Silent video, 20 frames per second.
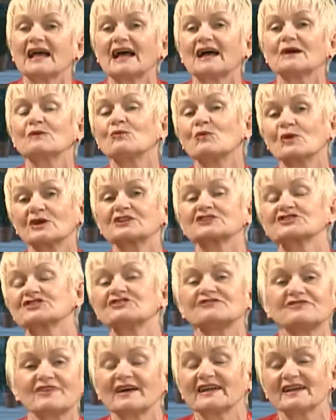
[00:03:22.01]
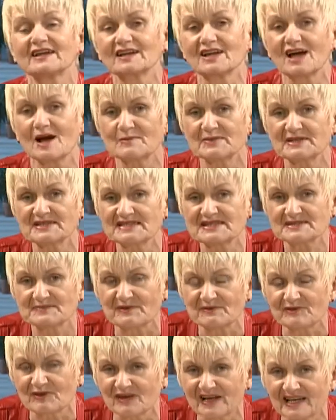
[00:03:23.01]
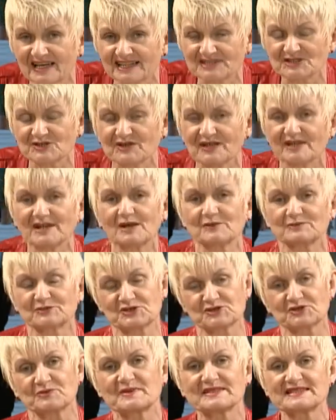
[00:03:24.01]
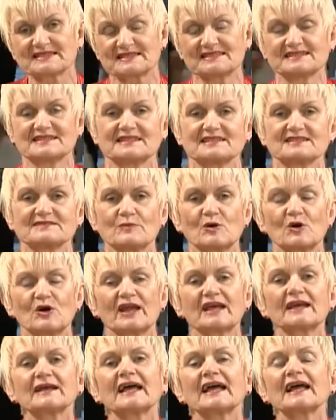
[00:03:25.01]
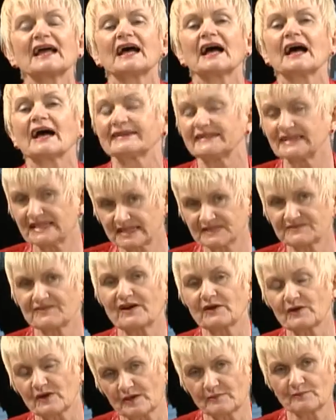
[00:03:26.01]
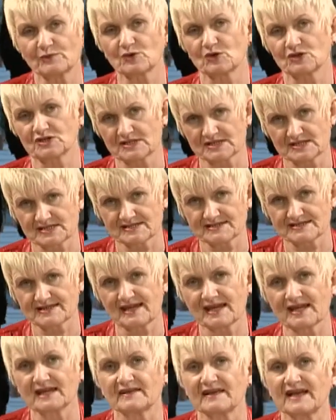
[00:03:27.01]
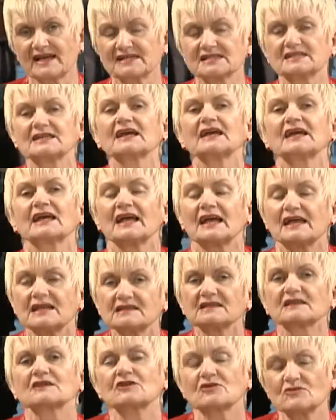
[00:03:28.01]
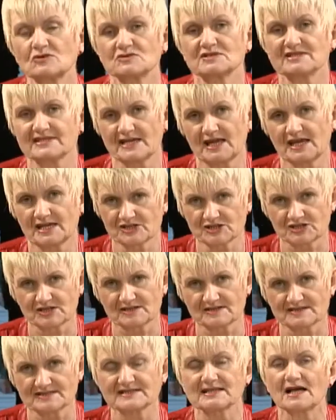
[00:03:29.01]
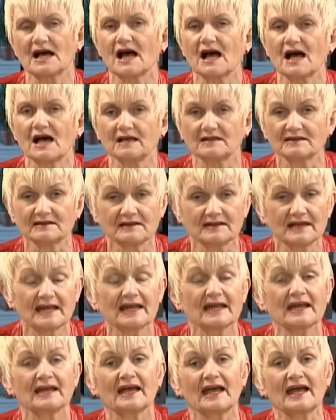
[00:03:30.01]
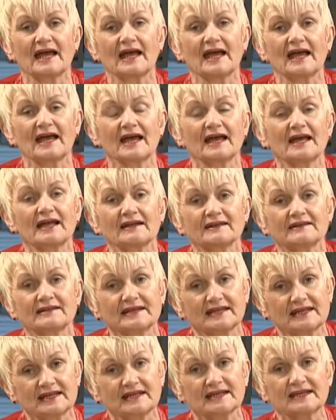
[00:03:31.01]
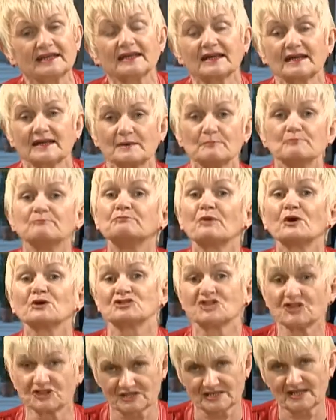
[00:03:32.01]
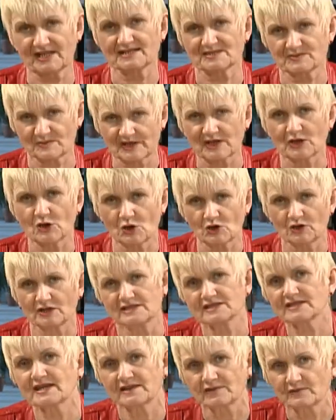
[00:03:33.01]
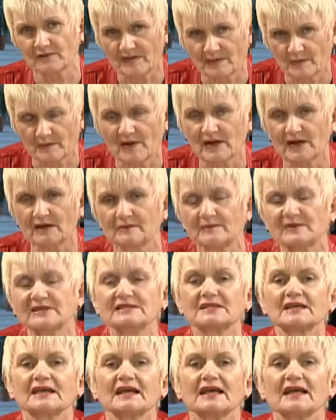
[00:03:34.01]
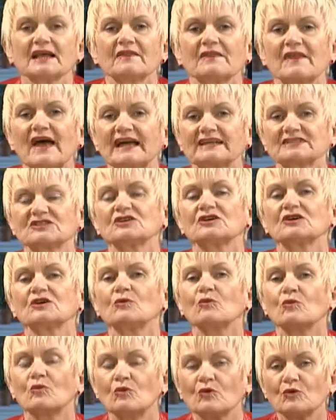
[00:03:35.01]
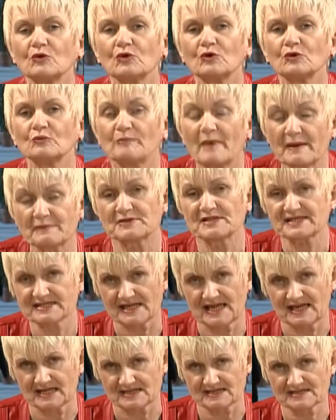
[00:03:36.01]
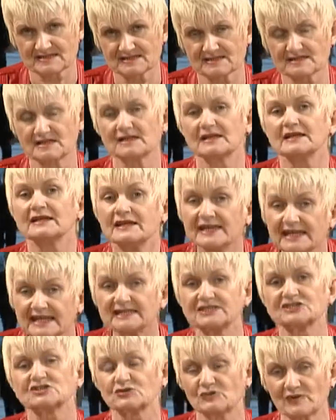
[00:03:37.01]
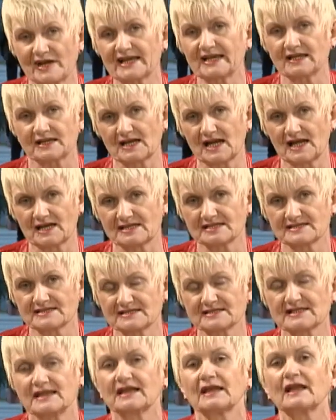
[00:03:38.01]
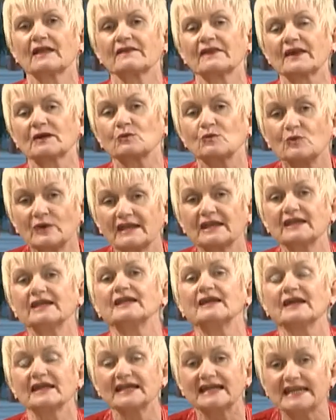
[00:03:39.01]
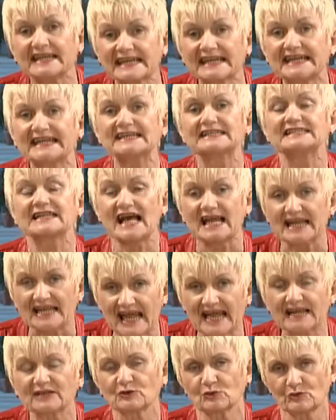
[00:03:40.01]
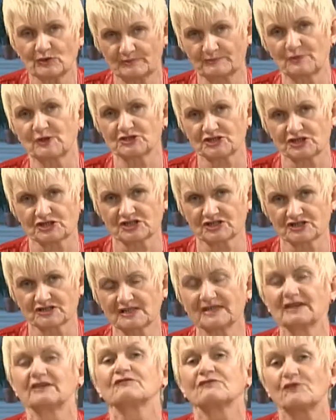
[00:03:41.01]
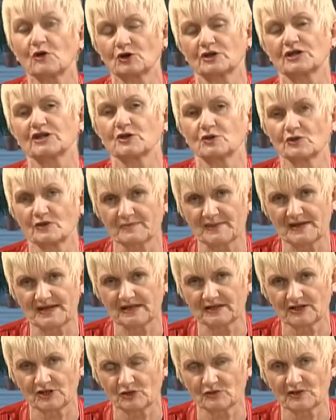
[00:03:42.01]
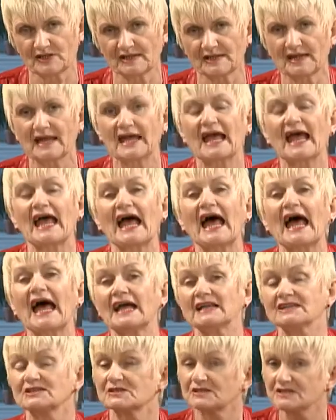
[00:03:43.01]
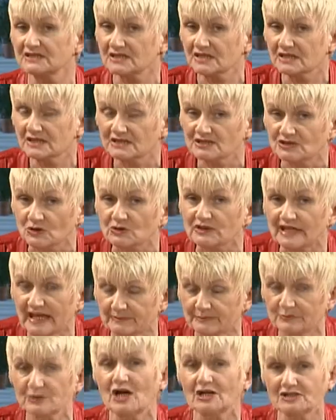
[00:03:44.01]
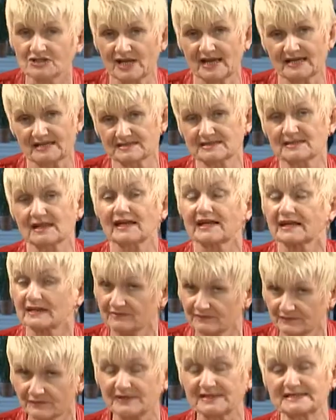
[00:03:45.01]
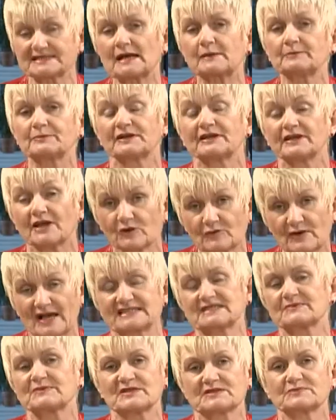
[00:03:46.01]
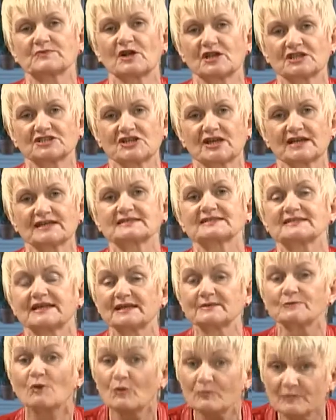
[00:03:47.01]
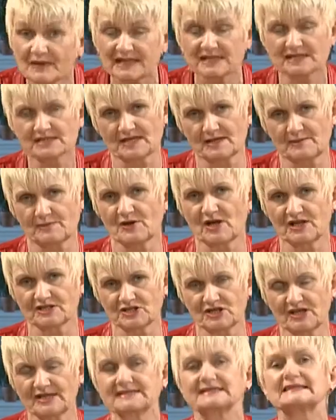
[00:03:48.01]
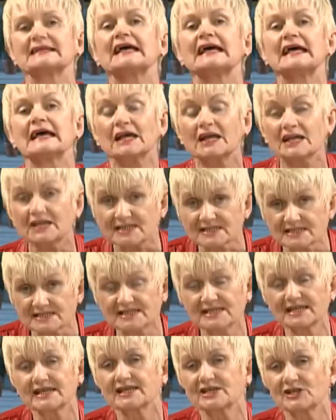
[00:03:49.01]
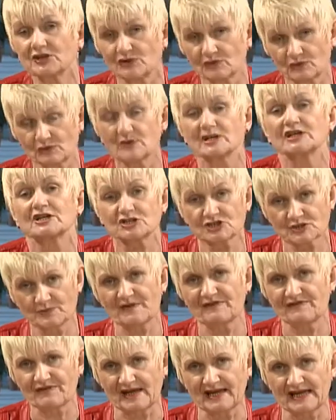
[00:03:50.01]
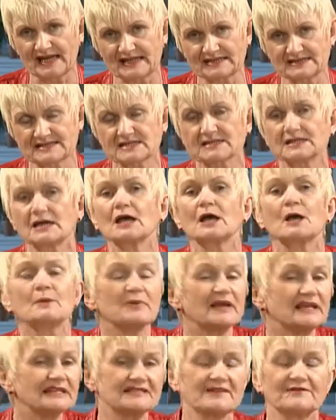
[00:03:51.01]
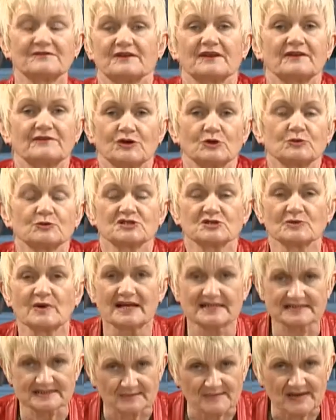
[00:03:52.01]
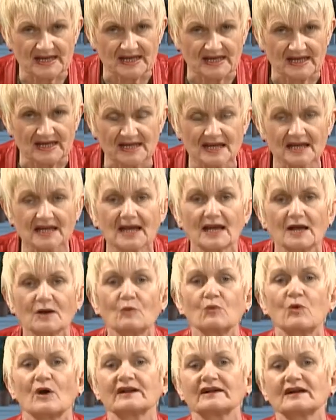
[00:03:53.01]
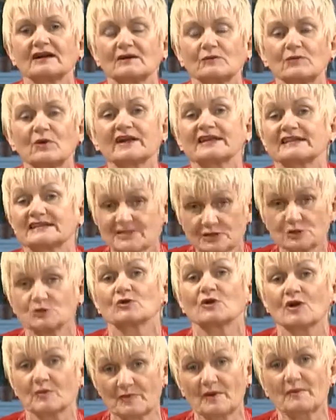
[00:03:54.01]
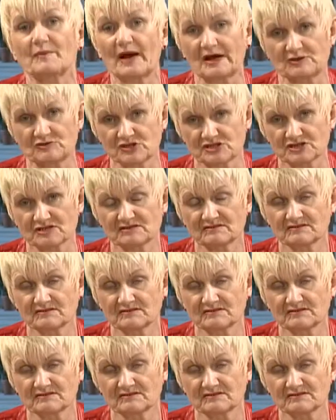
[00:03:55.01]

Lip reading: 1 or 2 final comments before I let you get on with your business this morning. I think it's very important to say that in the negotiations on the budget, as we call it here in the Parliament, that Member States need to recognise that we need an adequate budget for the European Union. And so that projects like, for example, Erasmus projects and mobility projects continue to be financed. Because if you were to ask me, what is Europe about?